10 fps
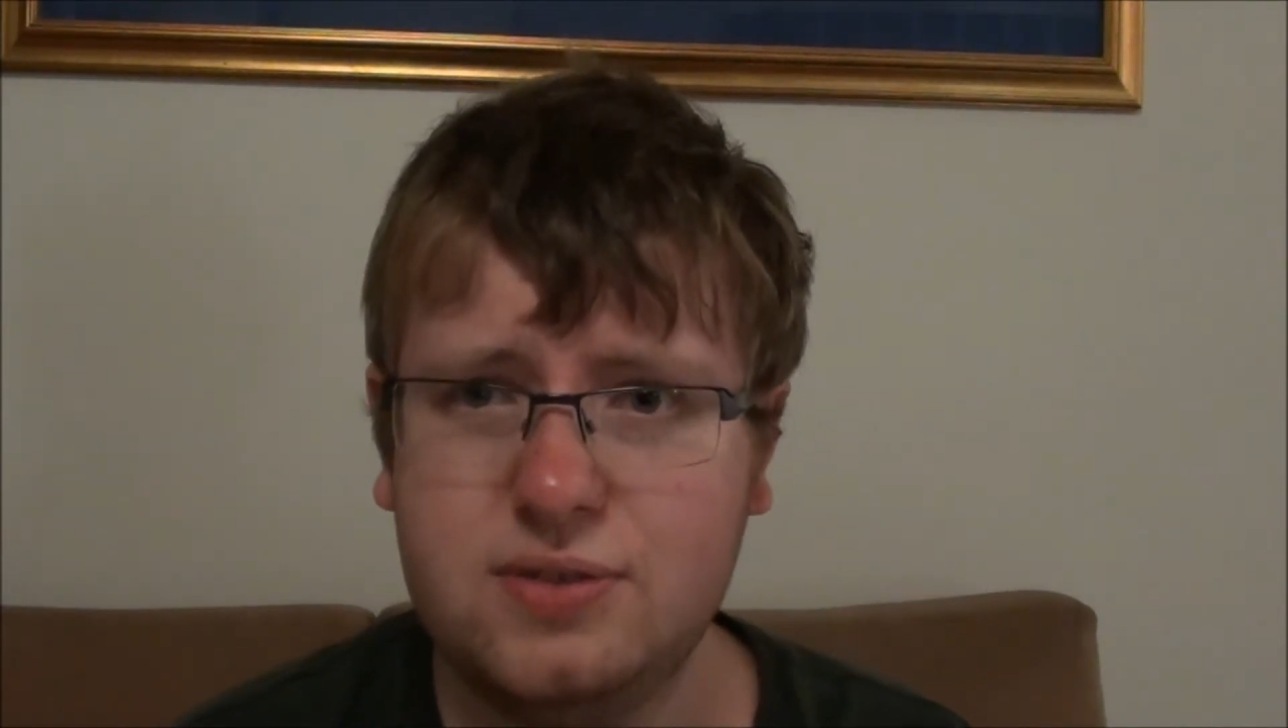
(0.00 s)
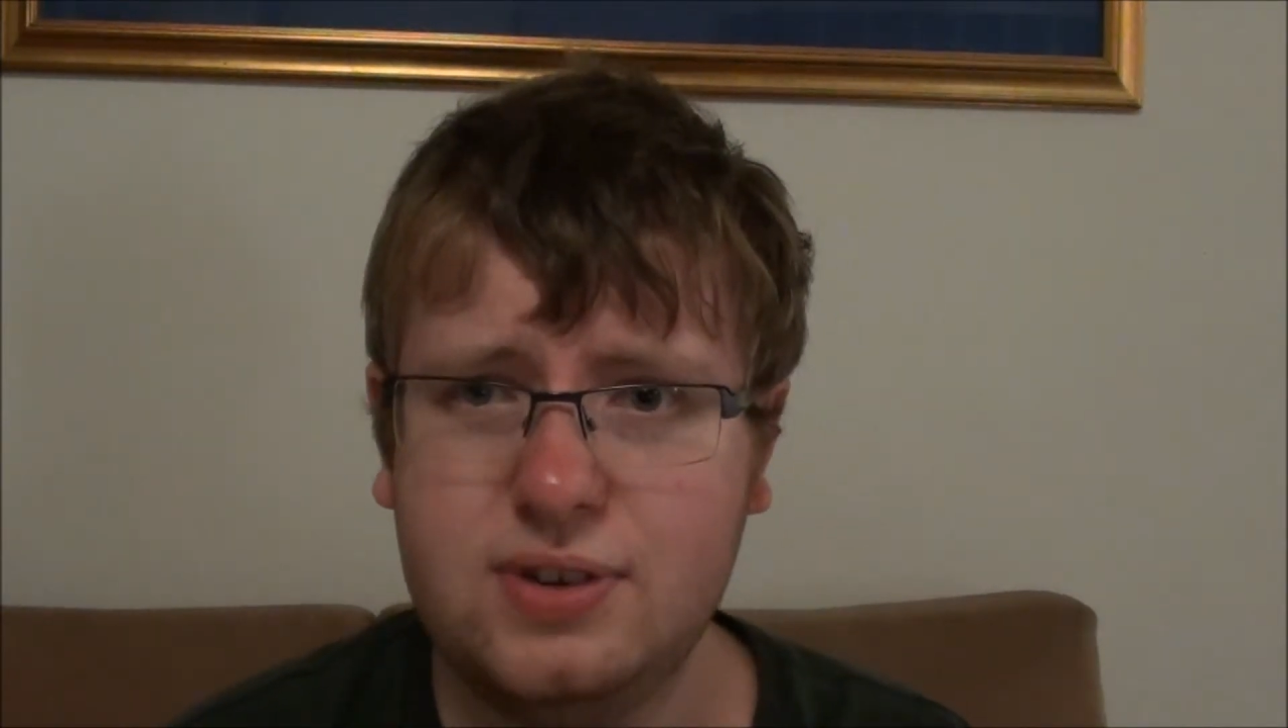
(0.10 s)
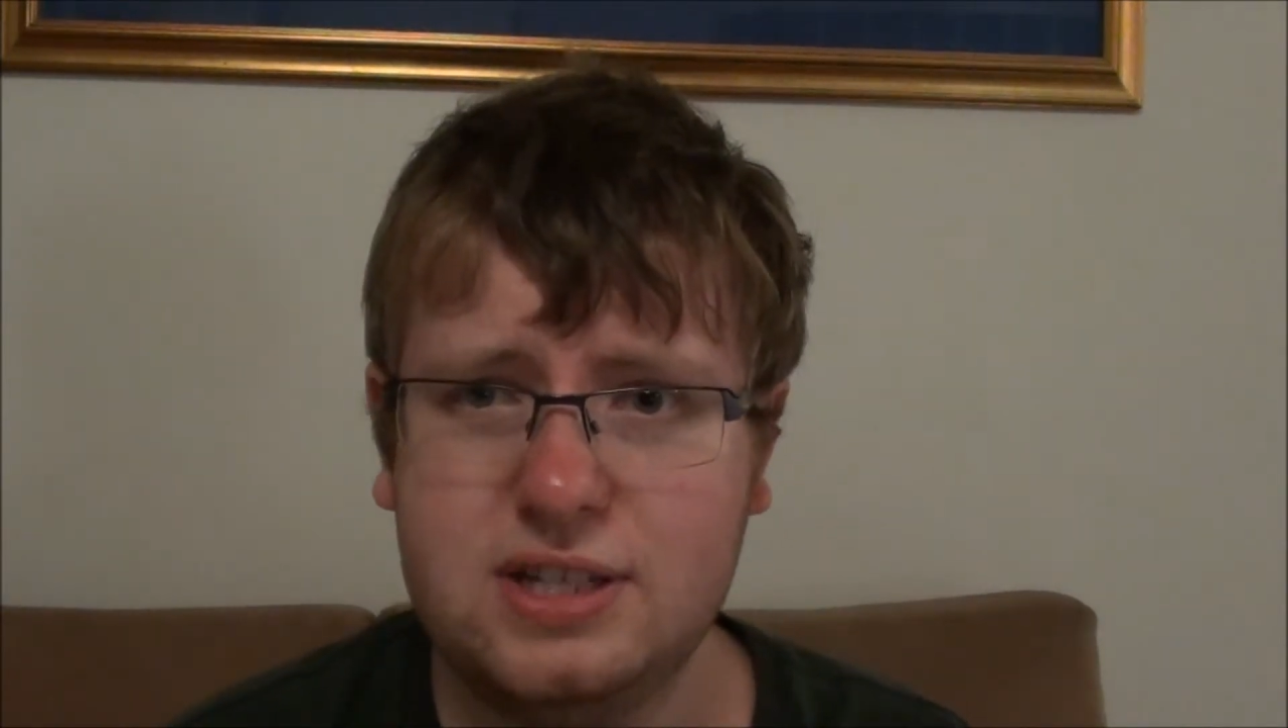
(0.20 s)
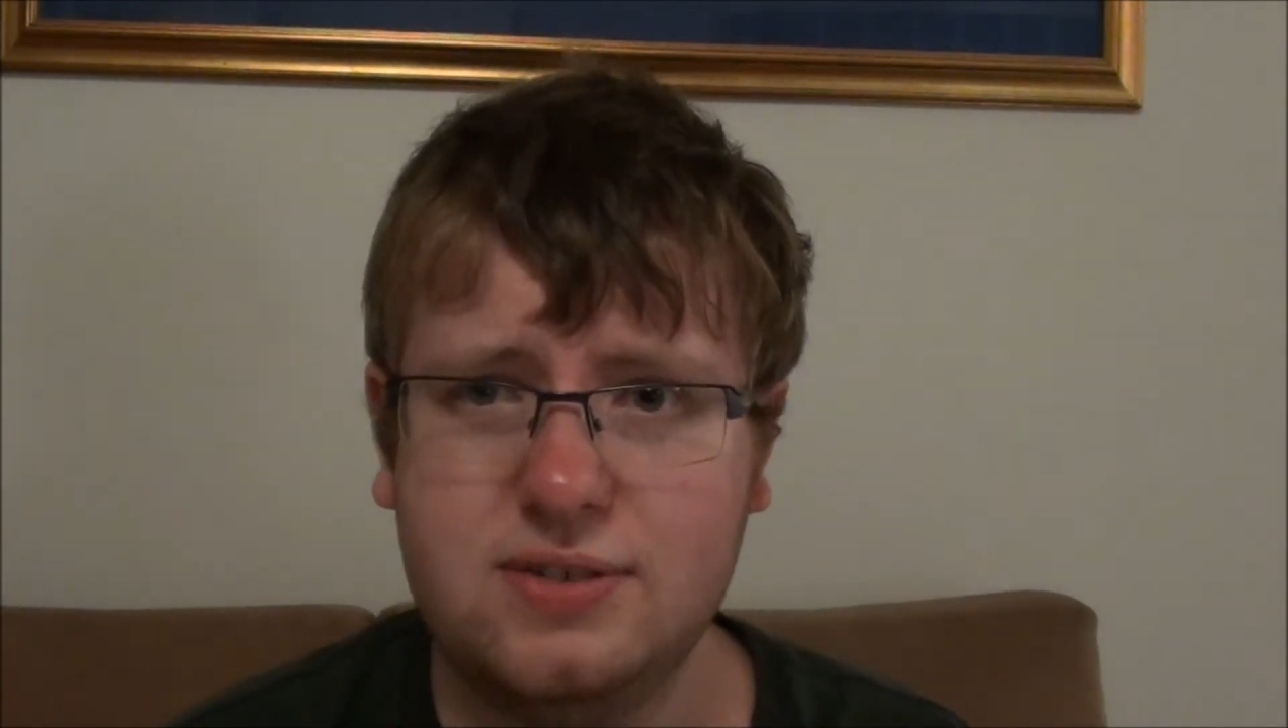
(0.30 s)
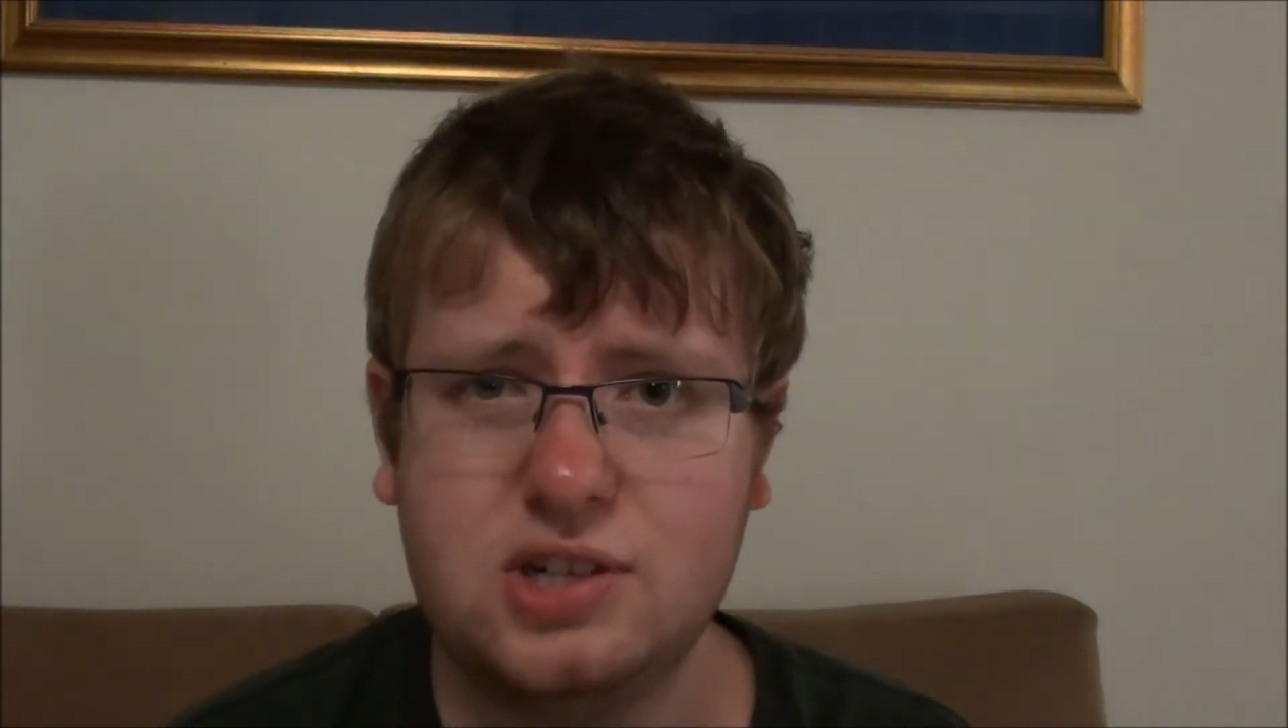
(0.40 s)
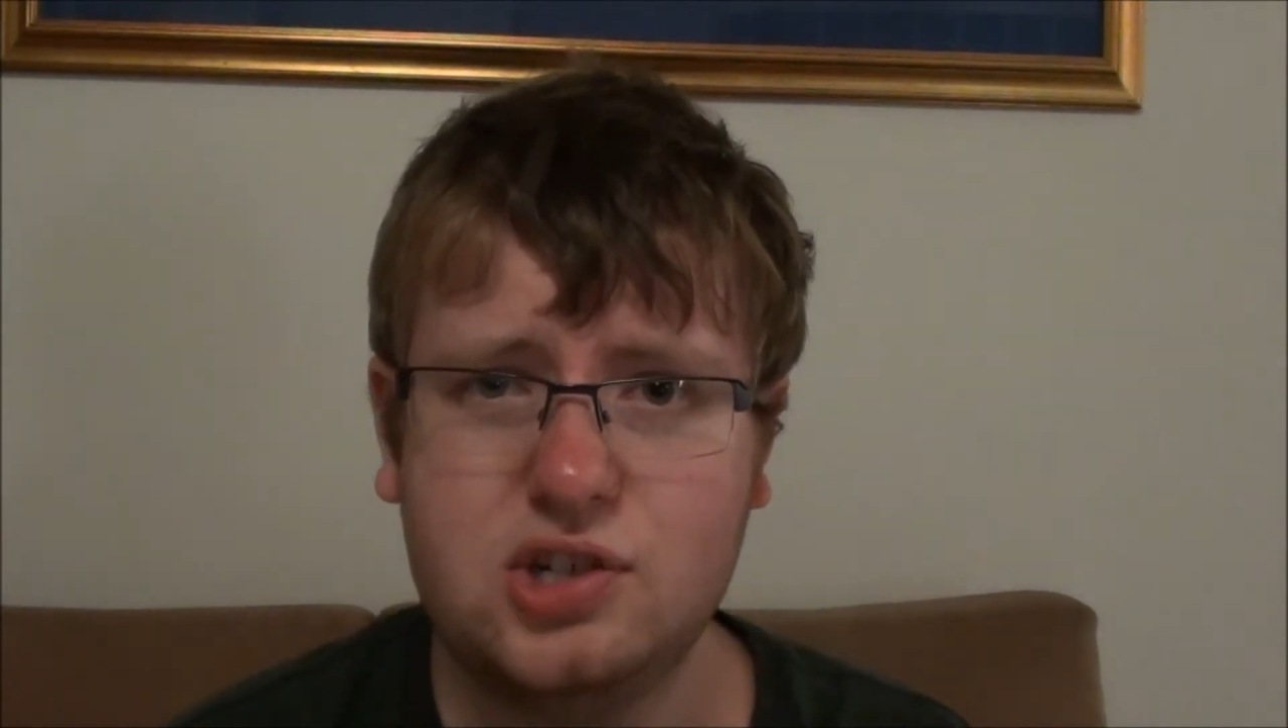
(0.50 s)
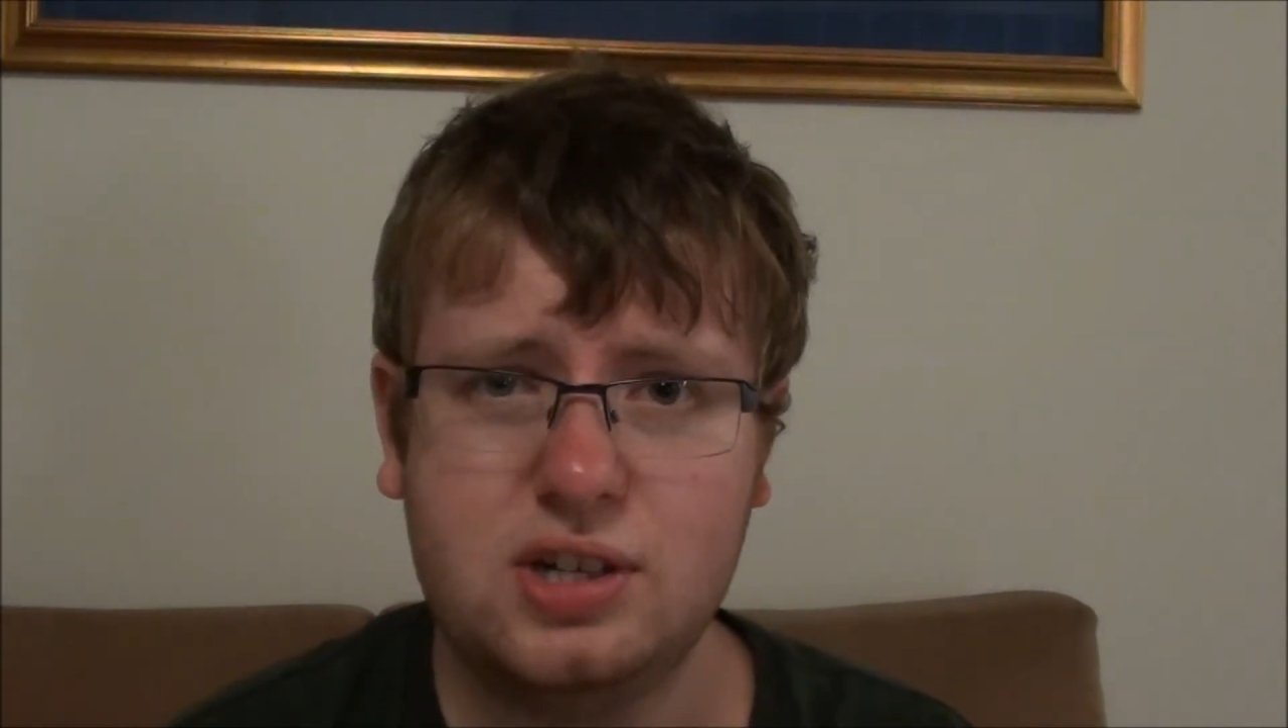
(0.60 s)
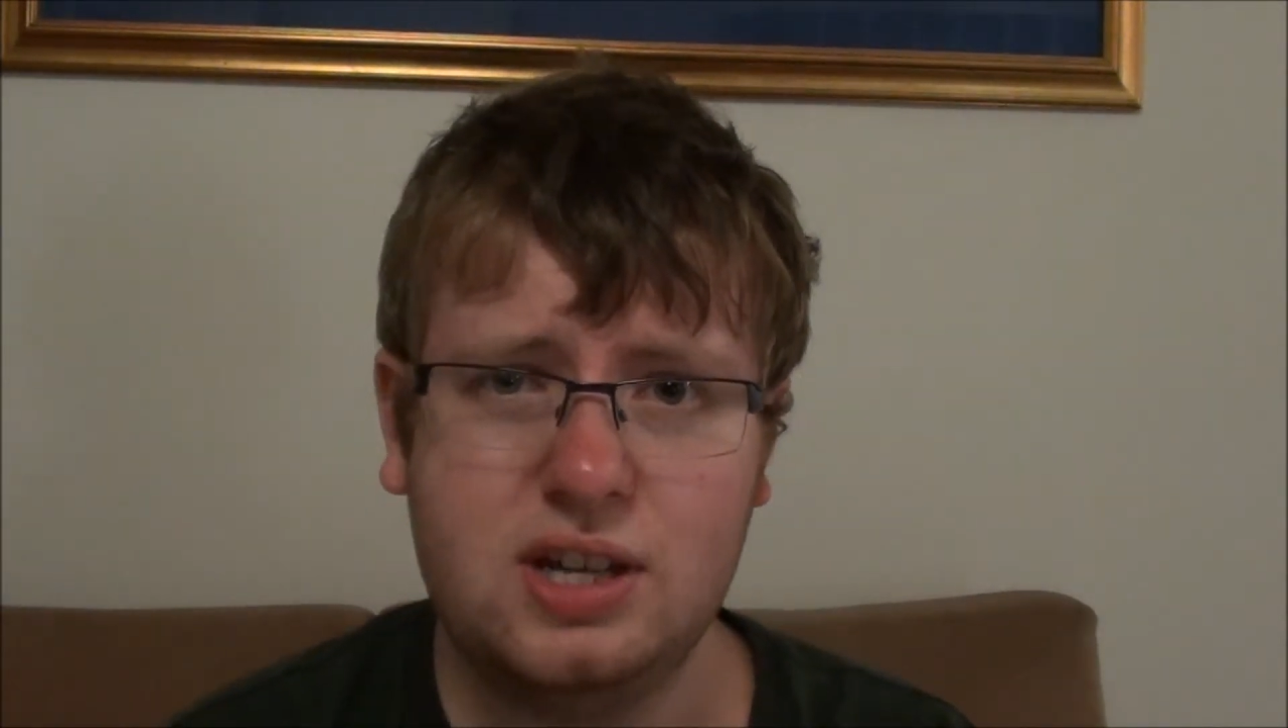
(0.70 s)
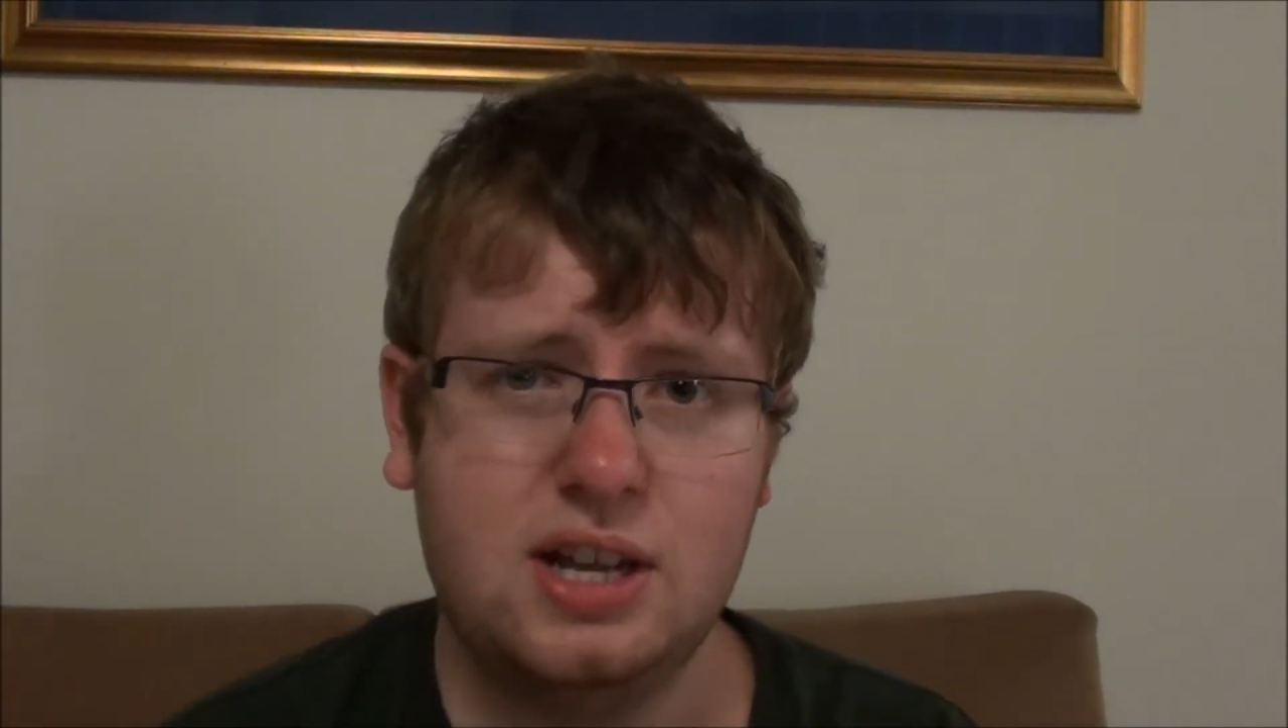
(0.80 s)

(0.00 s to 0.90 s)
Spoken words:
Definitive Edition.